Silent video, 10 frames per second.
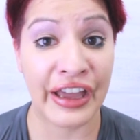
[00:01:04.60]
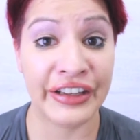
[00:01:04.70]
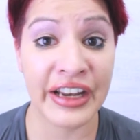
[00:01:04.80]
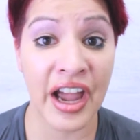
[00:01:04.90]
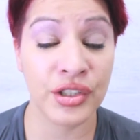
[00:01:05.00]

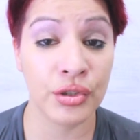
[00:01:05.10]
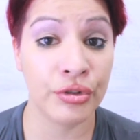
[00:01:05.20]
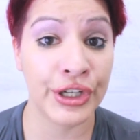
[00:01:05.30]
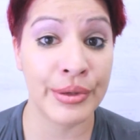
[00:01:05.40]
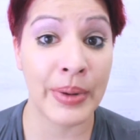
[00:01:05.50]
I didn't have
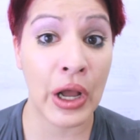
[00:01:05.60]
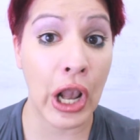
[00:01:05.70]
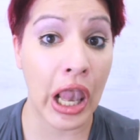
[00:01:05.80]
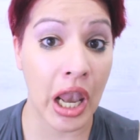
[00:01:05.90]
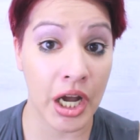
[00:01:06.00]
to worry
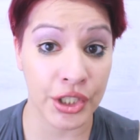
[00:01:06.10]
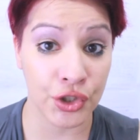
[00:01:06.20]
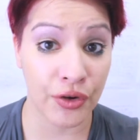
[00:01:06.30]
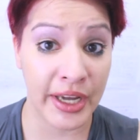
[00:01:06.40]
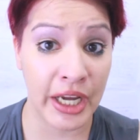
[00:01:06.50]
about
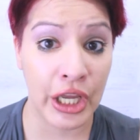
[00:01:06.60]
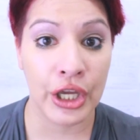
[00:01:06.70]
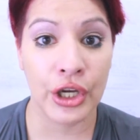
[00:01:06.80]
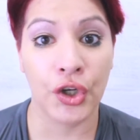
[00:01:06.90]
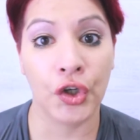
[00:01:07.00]
laundry
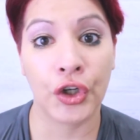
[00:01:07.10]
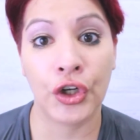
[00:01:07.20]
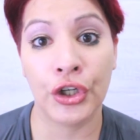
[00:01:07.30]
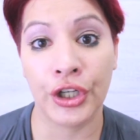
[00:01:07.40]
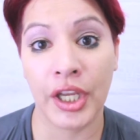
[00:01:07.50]

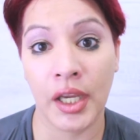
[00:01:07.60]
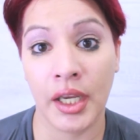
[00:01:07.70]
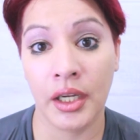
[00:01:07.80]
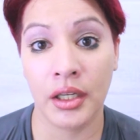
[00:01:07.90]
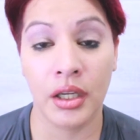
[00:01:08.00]
or
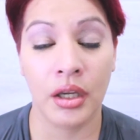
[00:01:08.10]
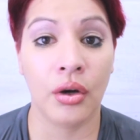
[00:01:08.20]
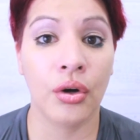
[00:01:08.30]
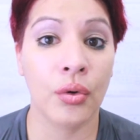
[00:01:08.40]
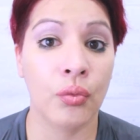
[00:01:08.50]
cooking
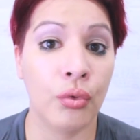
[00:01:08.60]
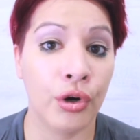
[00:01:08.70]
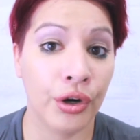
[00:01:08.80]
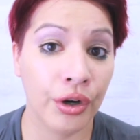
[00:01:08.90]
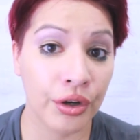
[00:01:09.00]
or
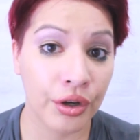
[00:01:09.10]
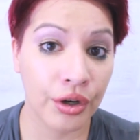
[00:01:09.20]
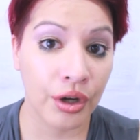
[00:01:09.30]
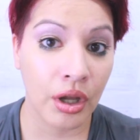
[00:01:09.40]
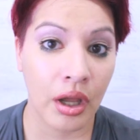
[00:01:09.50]
work
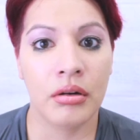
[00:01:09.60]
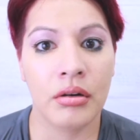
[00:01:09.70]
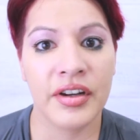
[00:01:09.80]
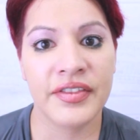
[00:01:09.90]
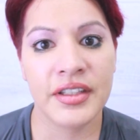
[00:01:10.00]

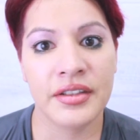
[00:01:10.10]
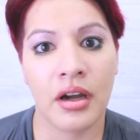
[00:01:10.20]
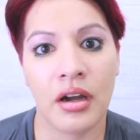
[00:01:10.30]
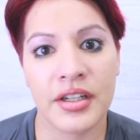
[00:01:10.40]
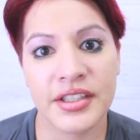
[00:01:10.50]
or if the
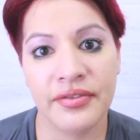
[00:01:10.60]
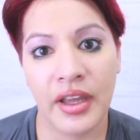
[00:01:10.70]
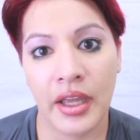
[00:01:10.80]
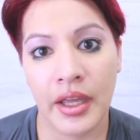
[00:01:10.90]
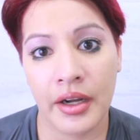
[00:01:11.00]
dogs
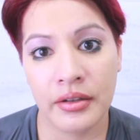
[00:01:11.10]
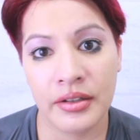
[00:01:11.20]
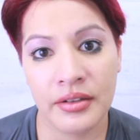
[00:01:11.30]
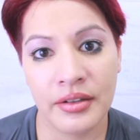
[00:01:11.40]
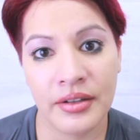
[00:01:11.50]
fed,
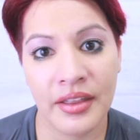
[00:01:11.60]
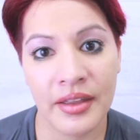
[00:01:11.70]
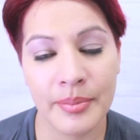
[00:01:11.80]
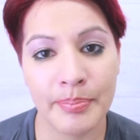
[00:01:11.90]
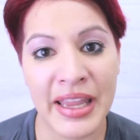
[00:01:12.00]

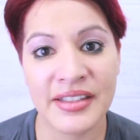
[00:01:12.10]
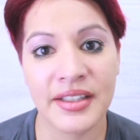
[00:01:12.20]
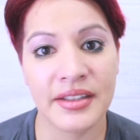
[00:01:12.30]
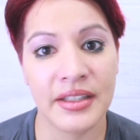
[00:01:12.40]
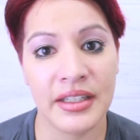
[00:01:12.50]

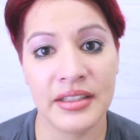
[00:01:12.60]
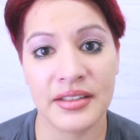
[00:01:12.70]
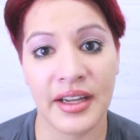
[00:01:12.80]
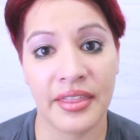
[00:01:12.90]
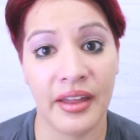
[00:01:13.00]
basic
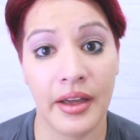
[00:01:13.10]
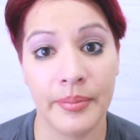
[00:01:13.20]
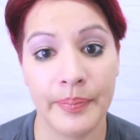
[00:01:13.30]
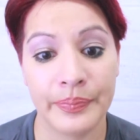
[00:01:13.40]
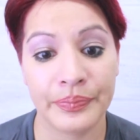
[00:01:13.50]
things like that.